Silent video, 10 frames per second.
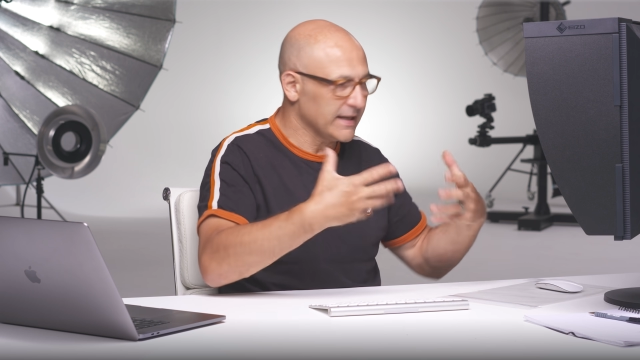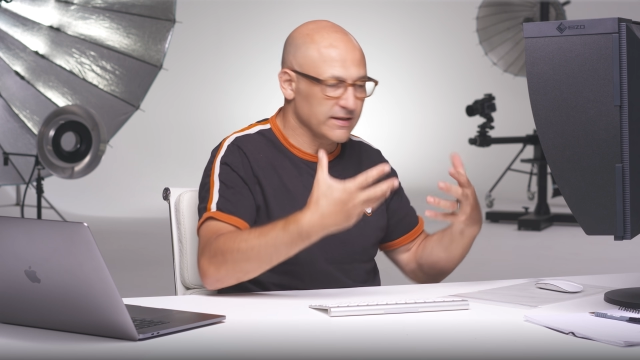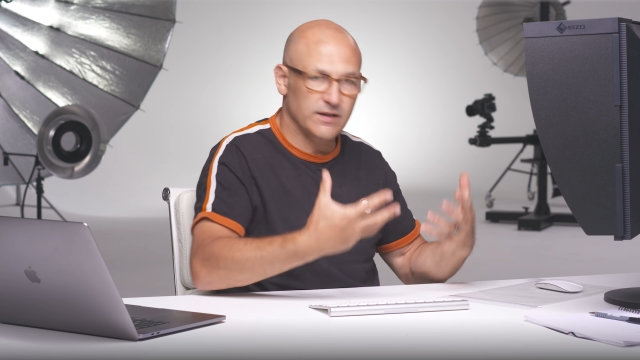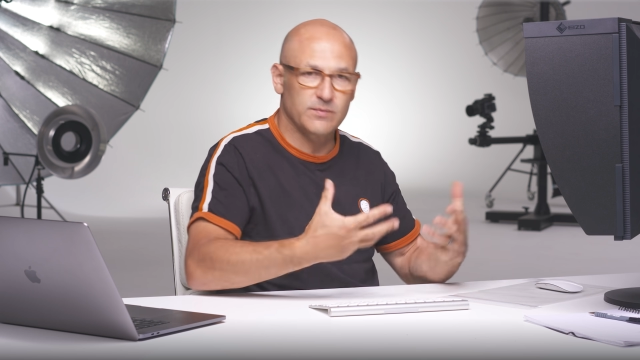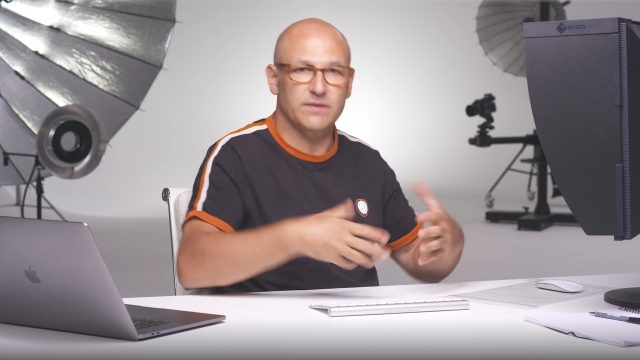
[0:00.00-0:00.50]
in
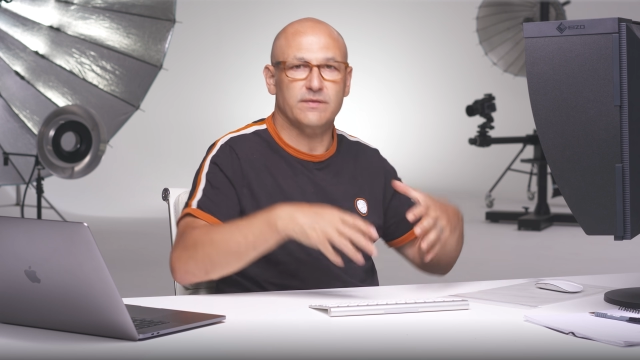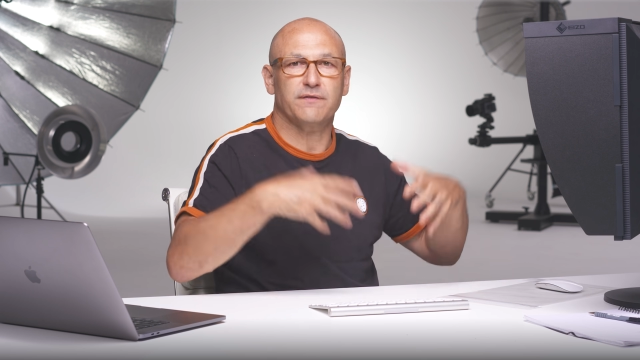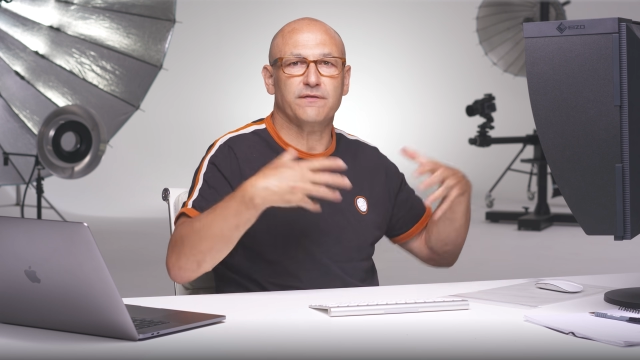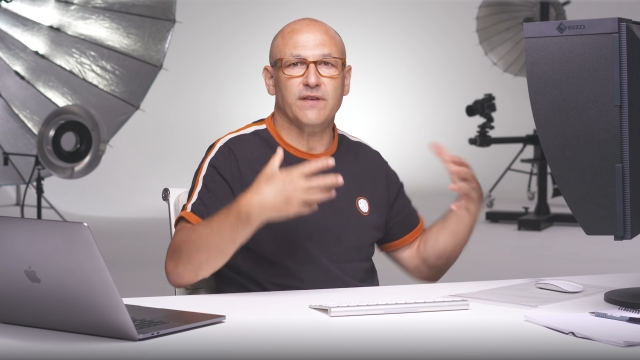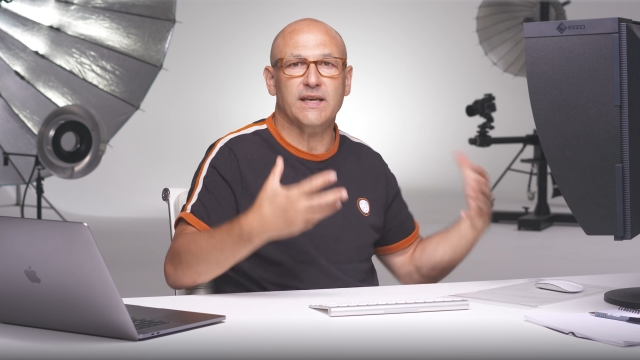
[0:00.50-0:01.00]
terms of the
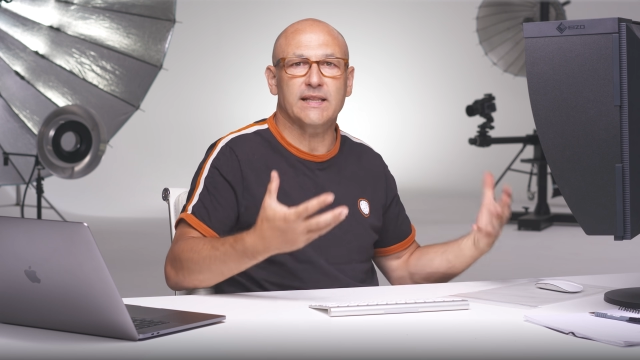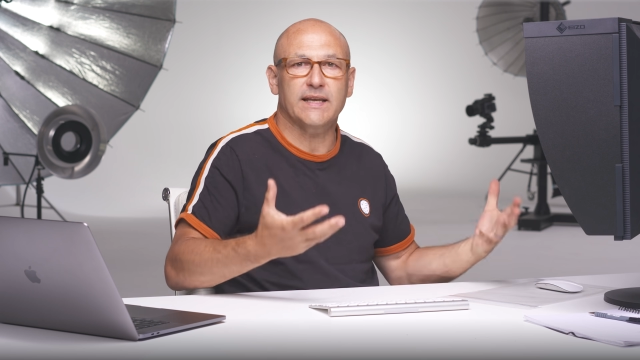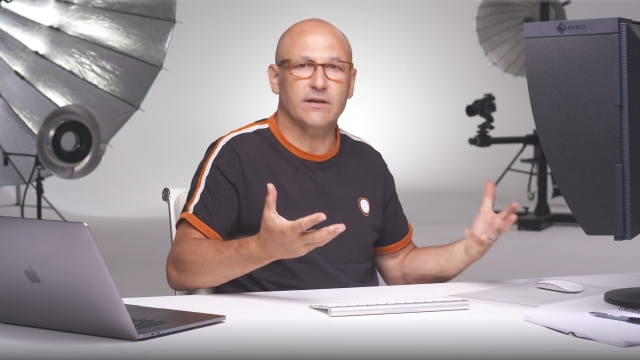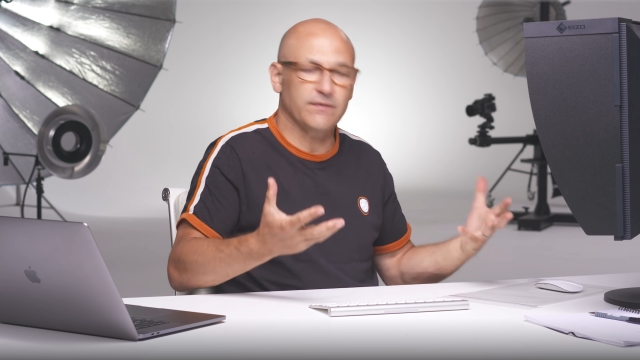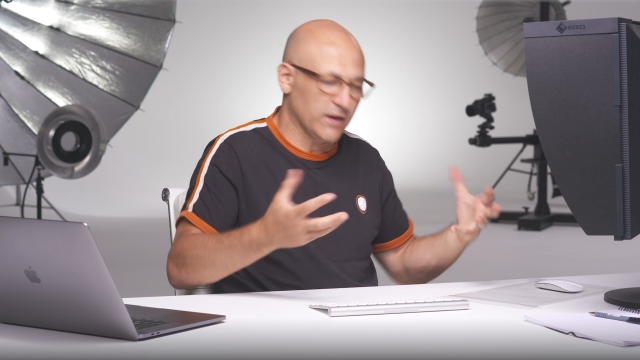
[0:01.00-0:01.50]

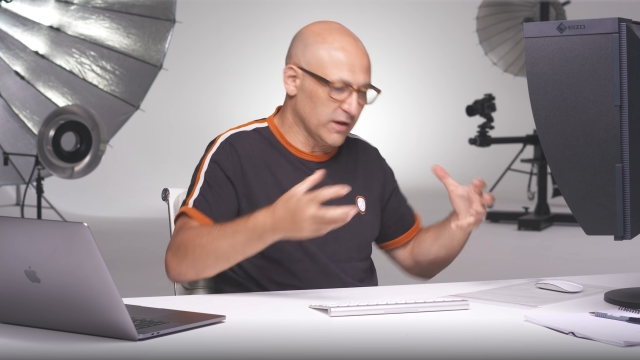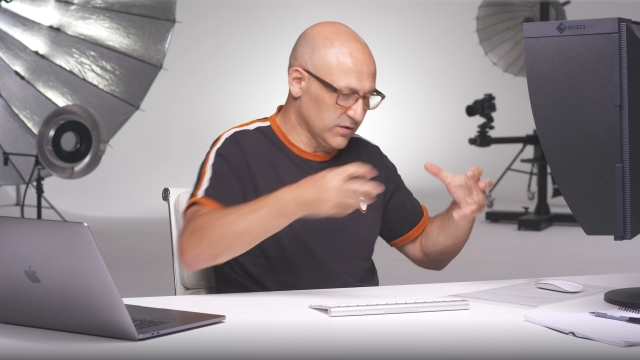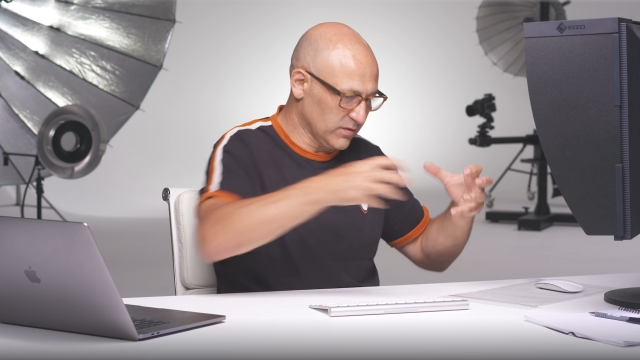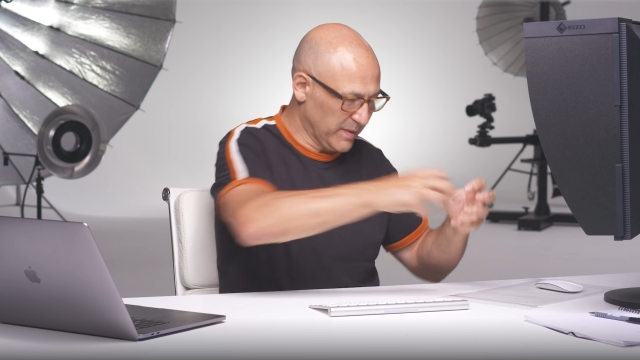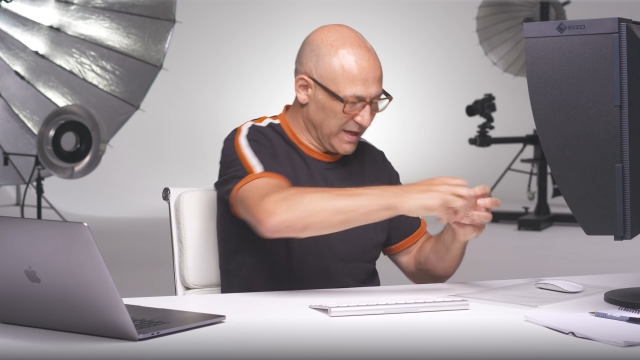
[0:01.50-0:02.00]
feeling of her
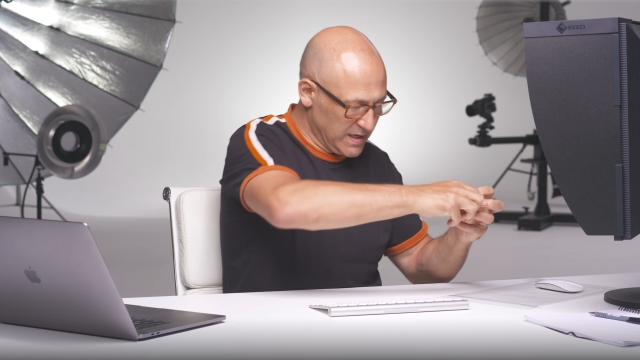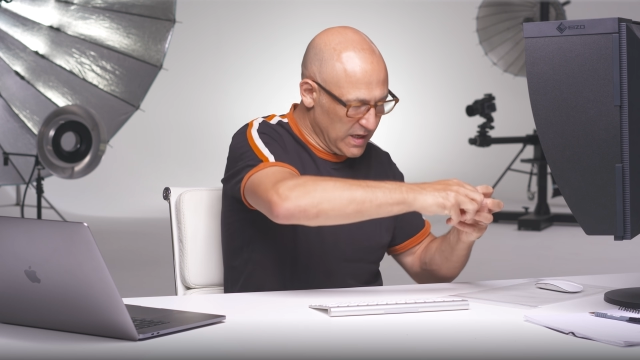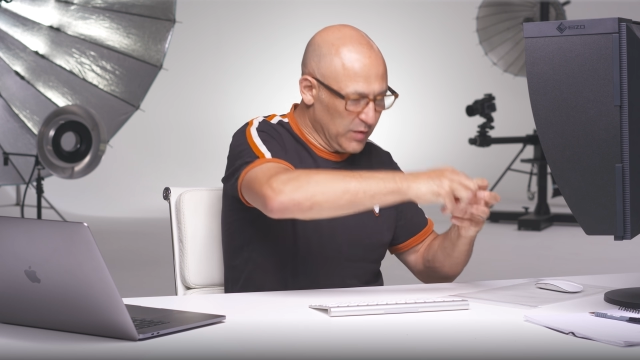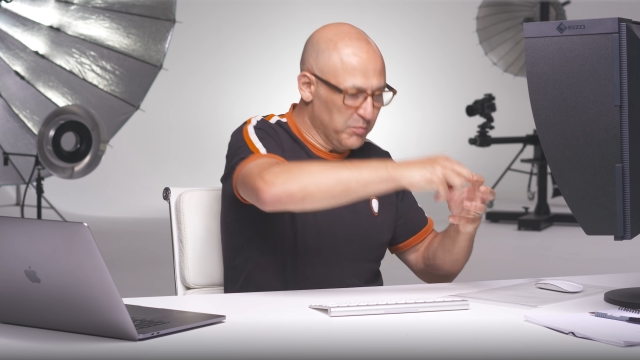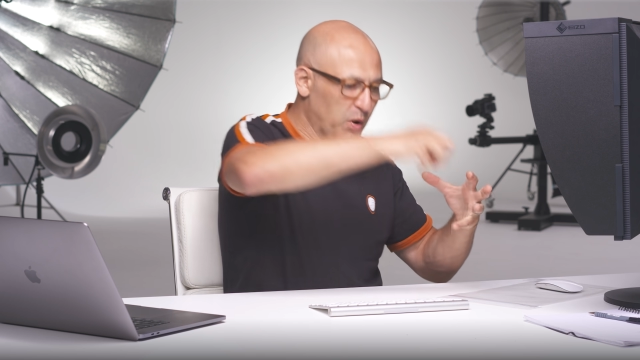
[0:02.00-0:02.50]
sort of being
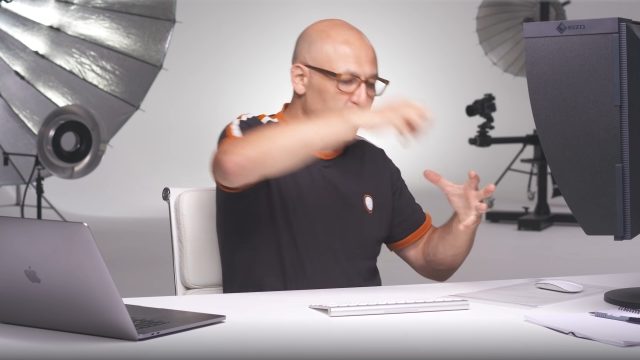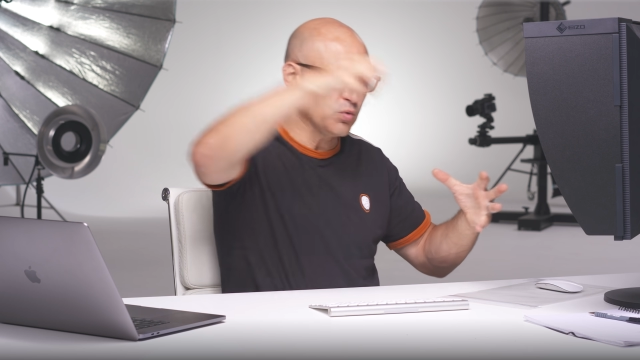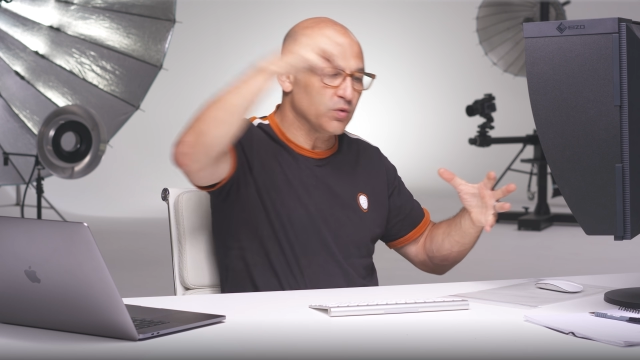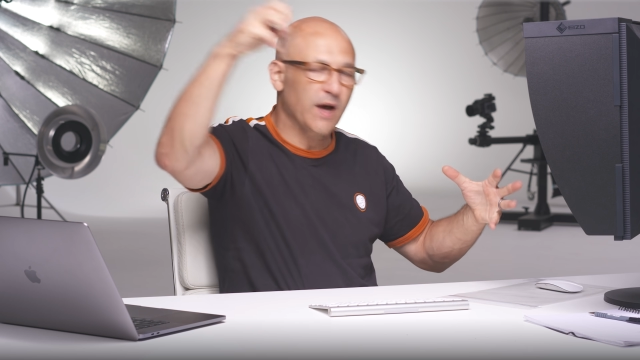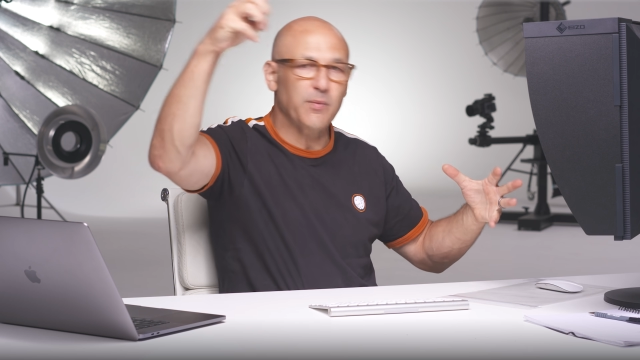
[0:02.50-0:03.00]

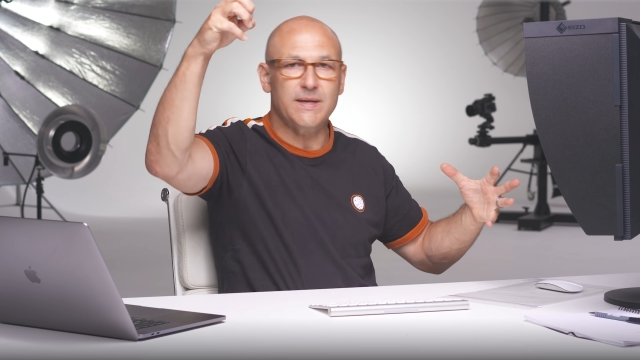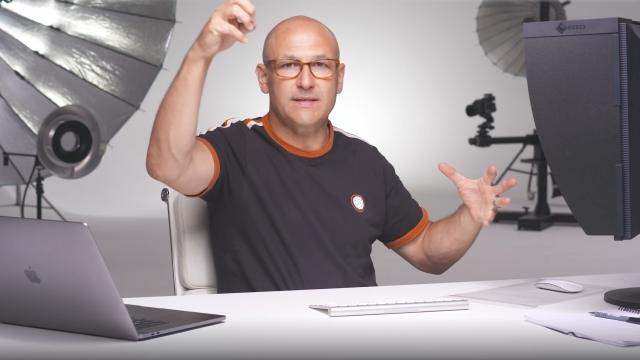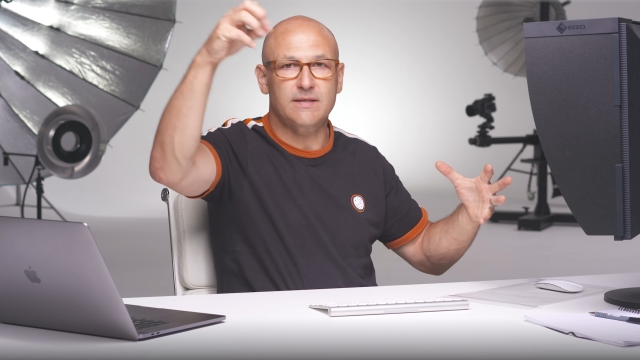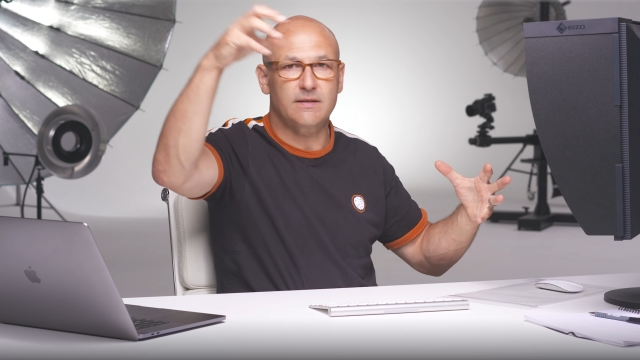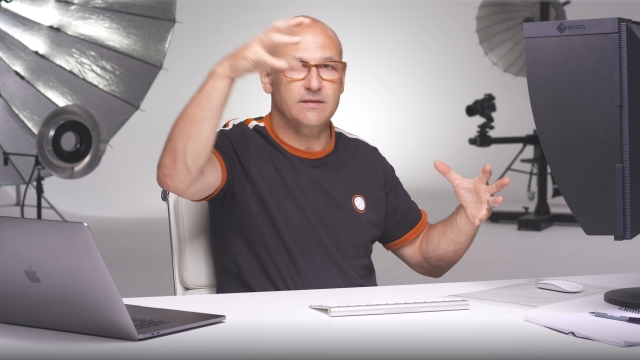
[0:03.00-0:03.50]
pulled up
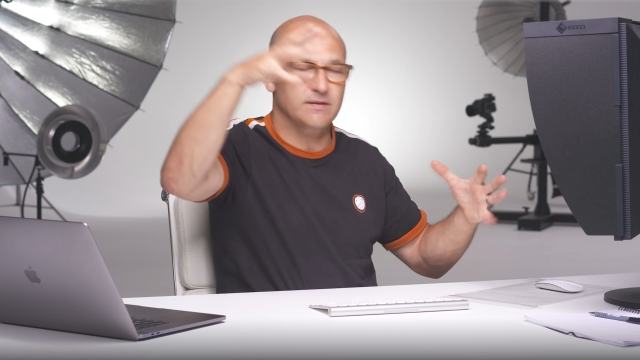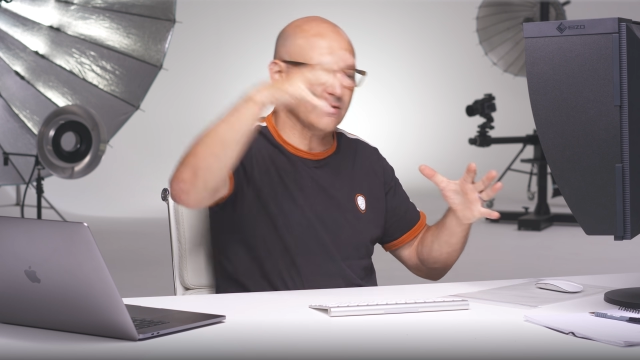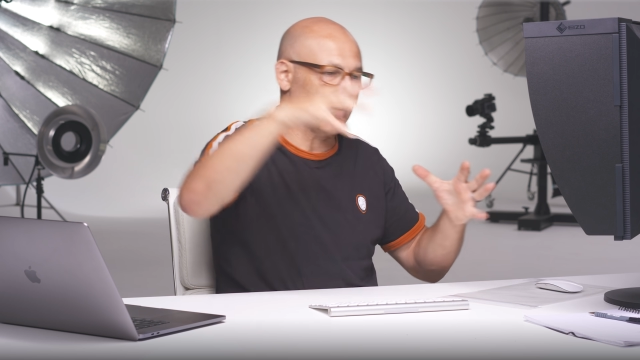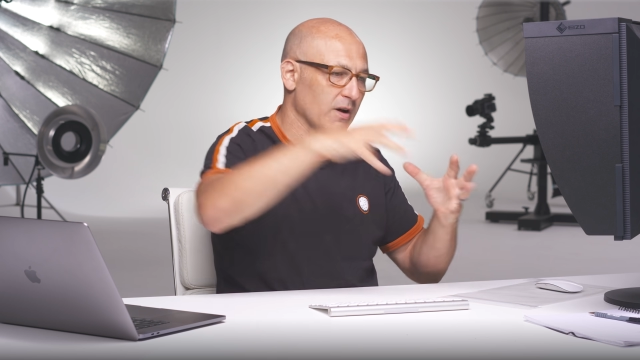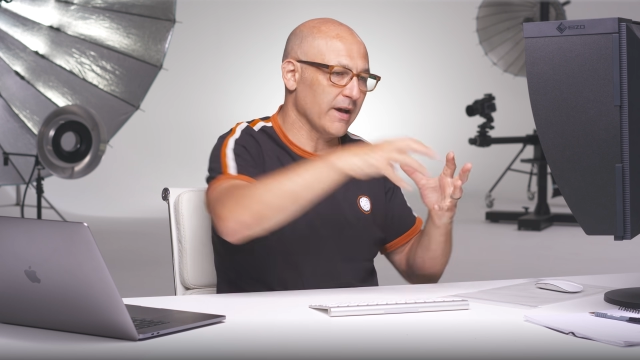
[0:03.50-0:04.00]
into the
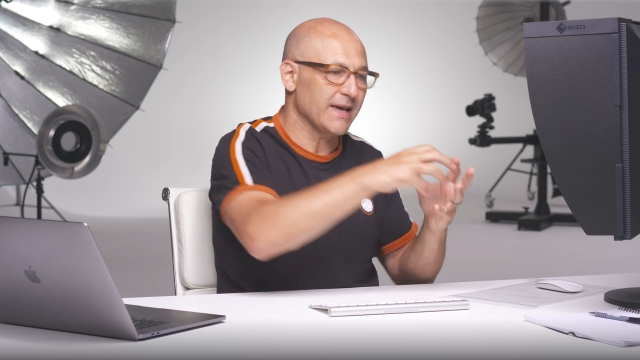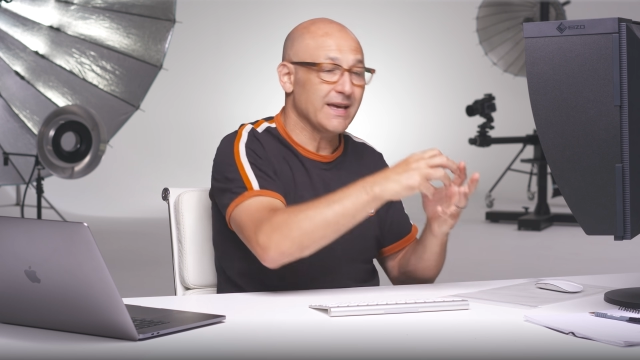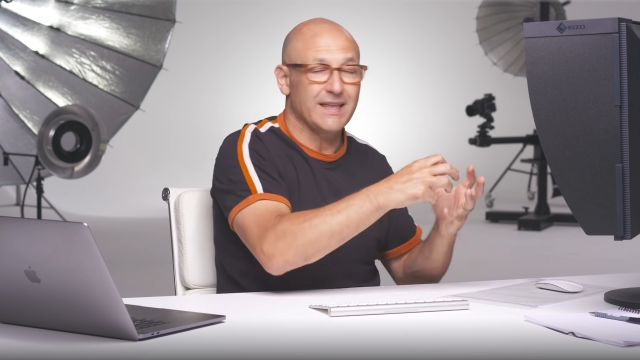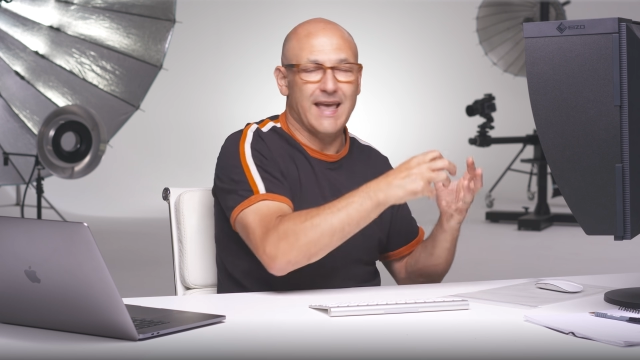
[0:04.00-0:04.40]
sky.